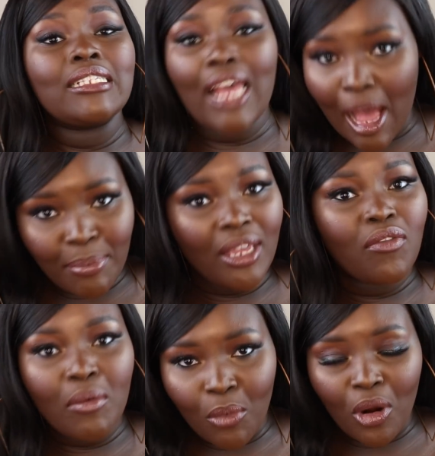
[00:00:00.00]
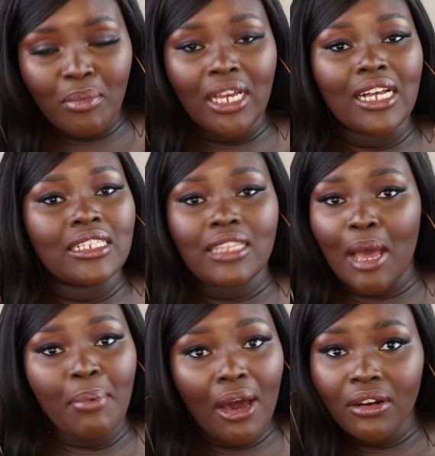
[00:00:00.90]
tap even more, because
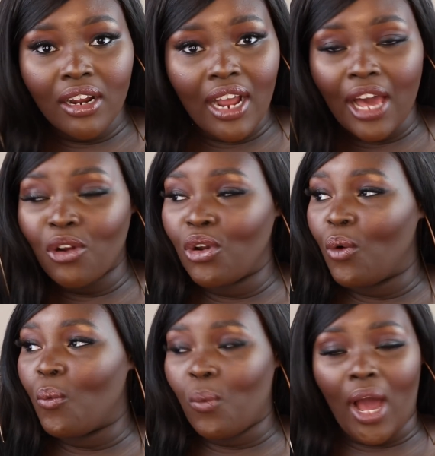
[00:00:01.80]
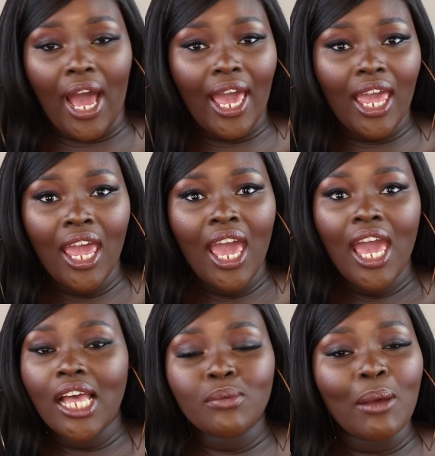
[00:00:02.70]
that powder, I don't know why,
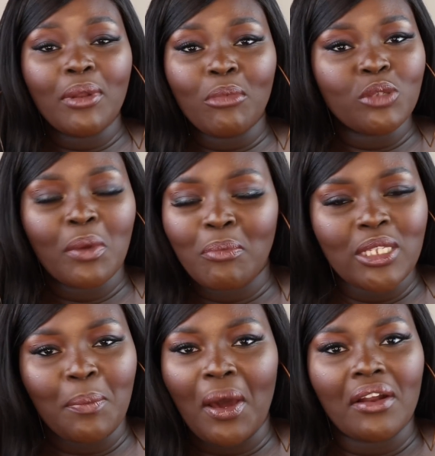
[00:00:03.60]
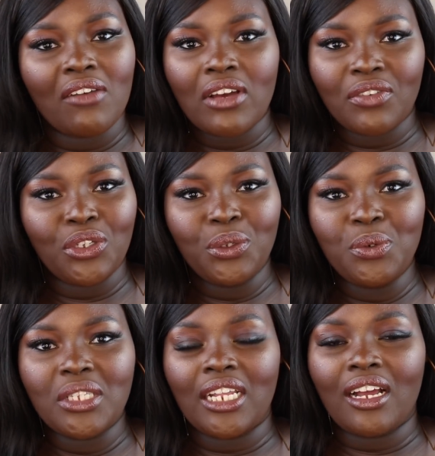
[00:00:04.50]
it's probably the most pigmented powder I've ever
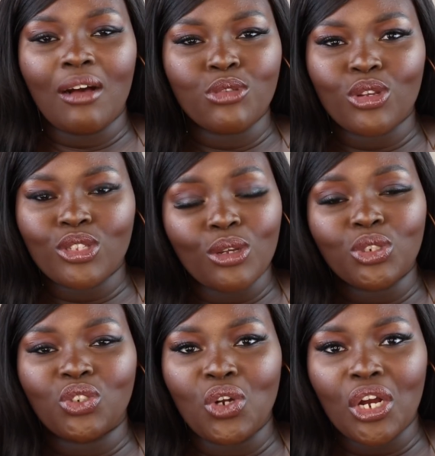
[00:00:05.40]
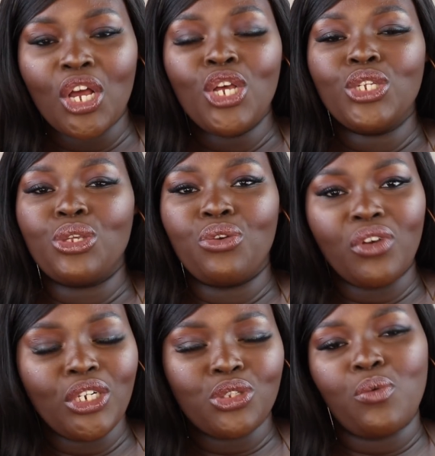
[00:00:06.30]
used, and it comes on so strong. So you
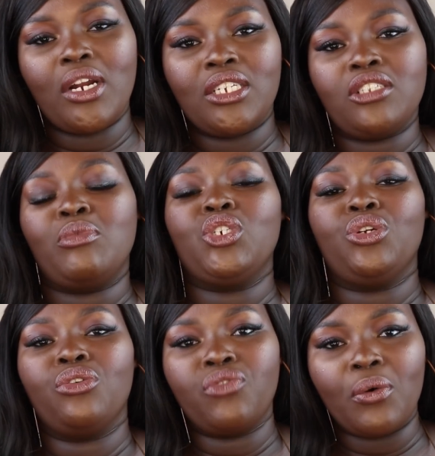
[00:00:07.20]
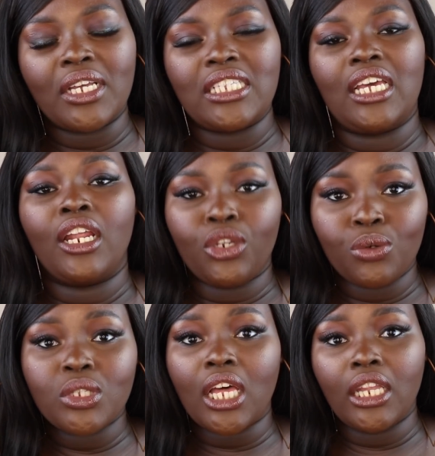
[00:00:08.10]
really do want to just make sure you focus and
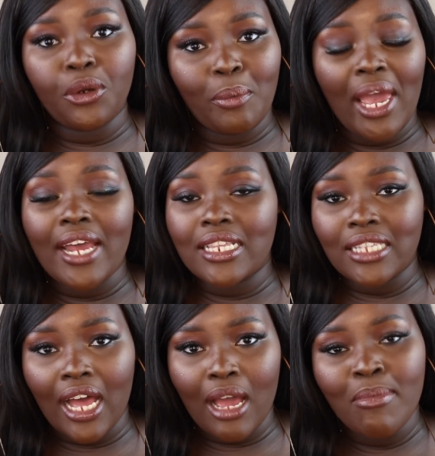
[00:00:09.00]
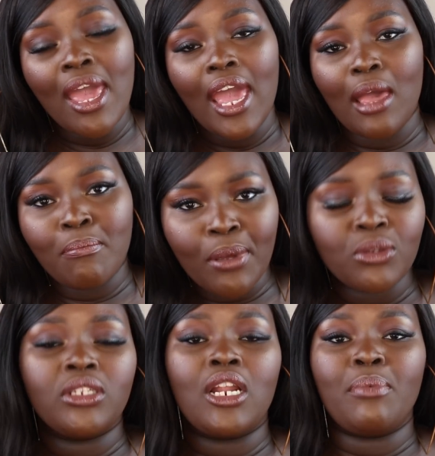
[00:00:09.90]
use a little bit at a time and
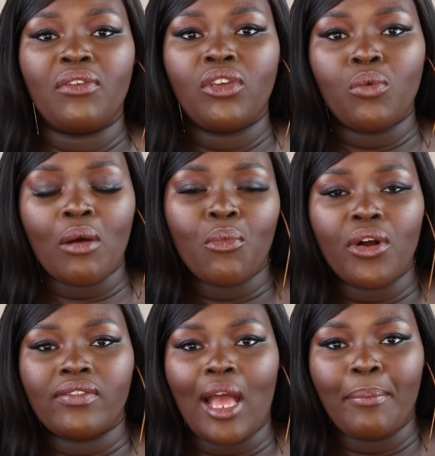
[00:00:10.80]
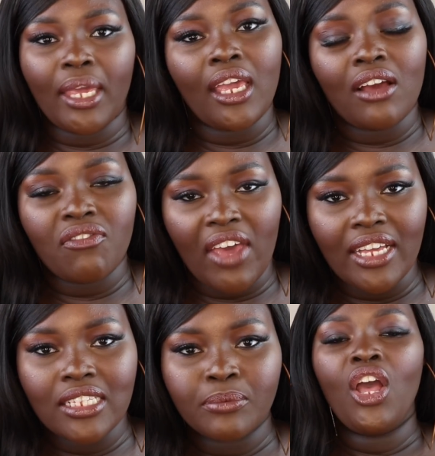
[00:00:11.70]
build it up if you want more of that baking
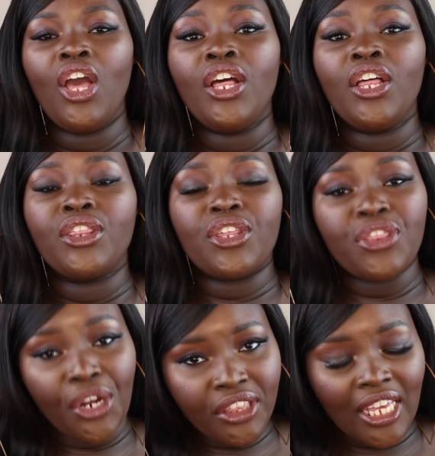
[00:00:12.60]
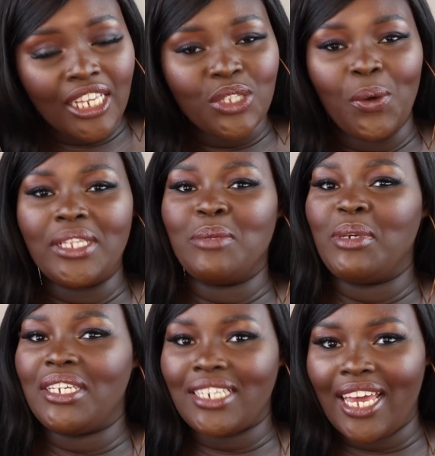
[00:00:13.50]
effect. The third thing is going to
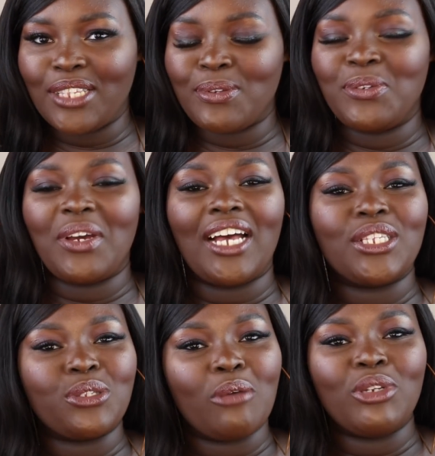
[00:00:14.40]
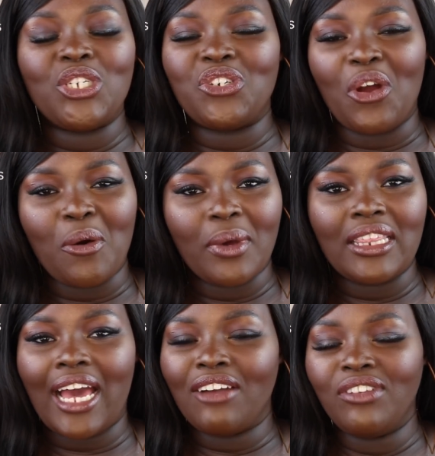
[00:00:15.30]
be shades, which you guys saw me struggle
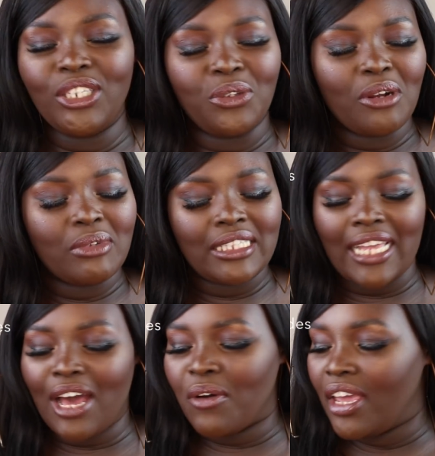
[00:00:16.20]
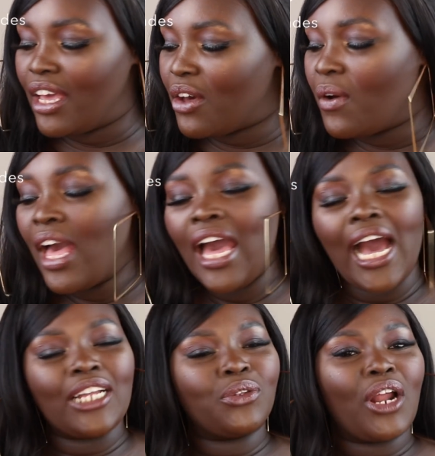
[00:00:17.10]
with. I really thought it was downhill.
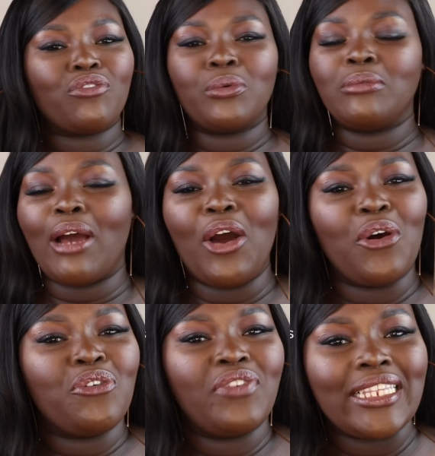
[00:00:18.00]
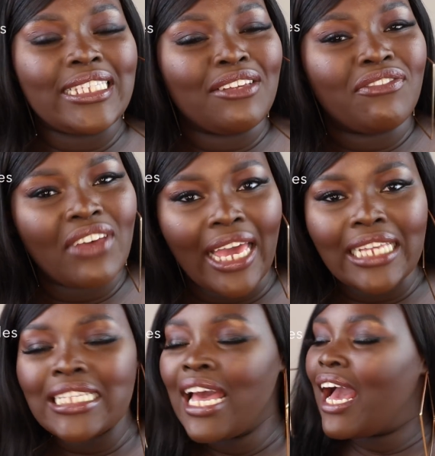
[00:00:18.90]
I thought I ruined my whole Fenty
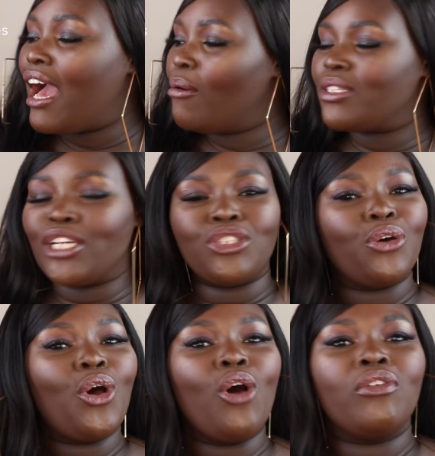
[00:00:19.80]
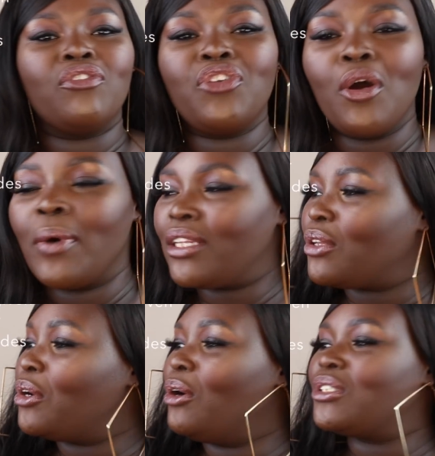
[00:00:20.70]
face. I was like, throw the whole review away,
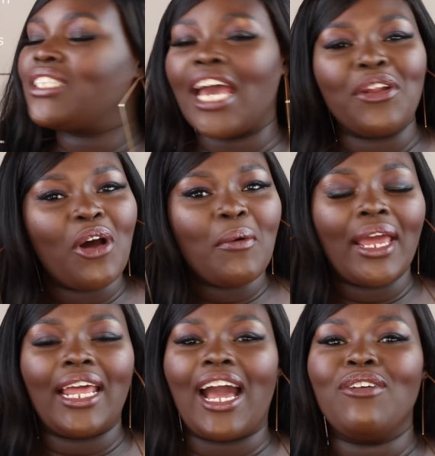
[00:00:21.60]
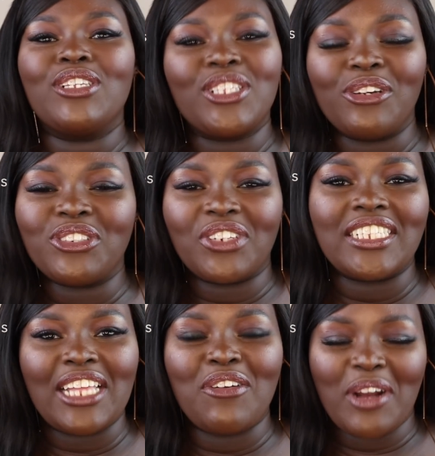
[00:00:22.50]
throw the whole channel away. Like, I was so
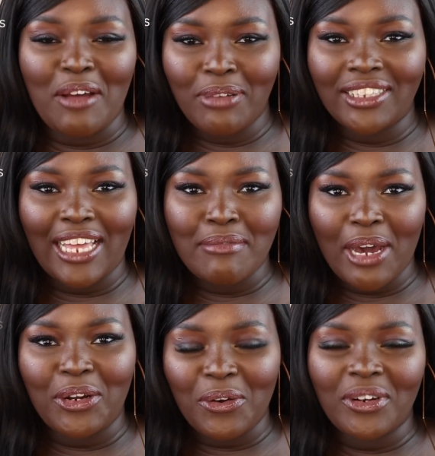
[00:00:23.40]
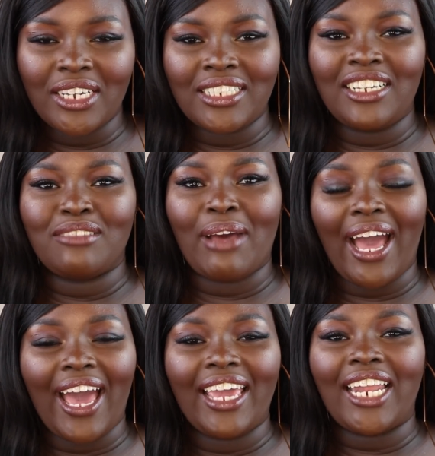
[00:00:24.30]
stressed out when I put that powder on underneath my
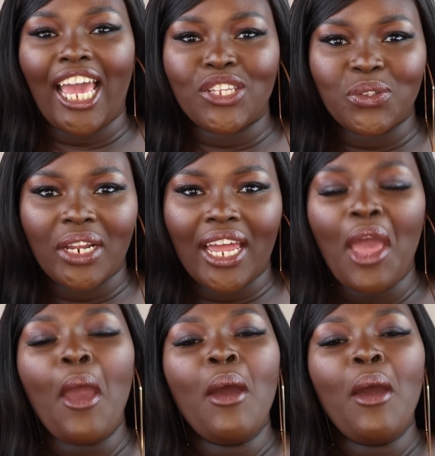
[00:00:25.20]
eye in hazelnut.